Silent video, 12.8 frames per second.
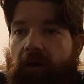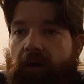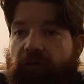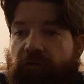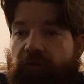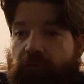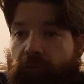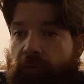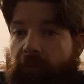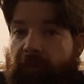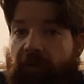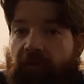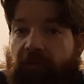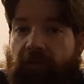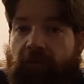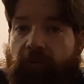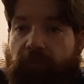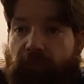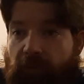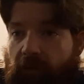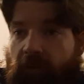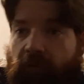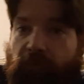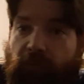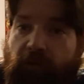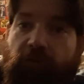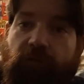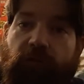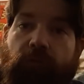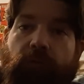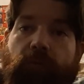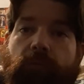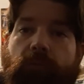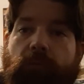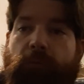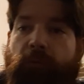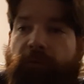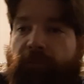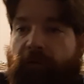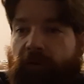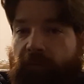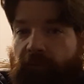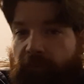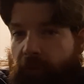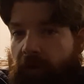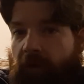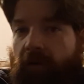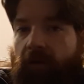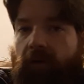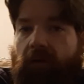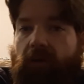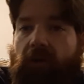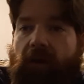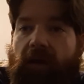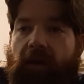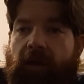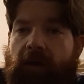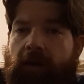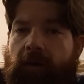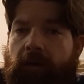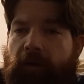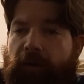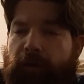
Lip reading: Judy meets this French dude through a friend of a friend, and